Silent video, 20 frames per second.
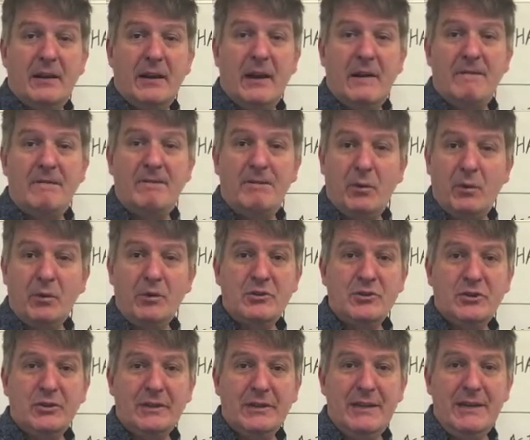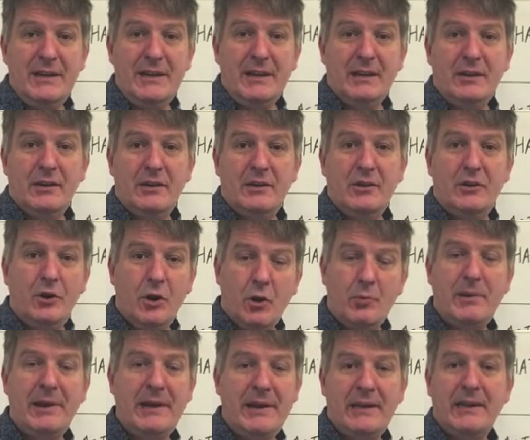Unfortunately,
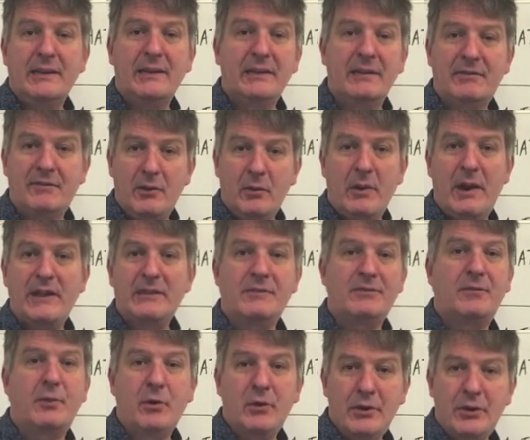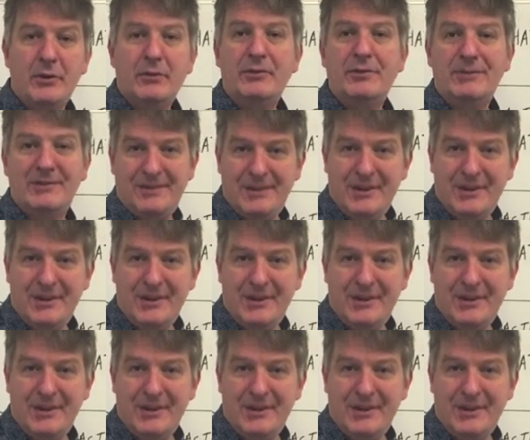nobody can lift the weights for you.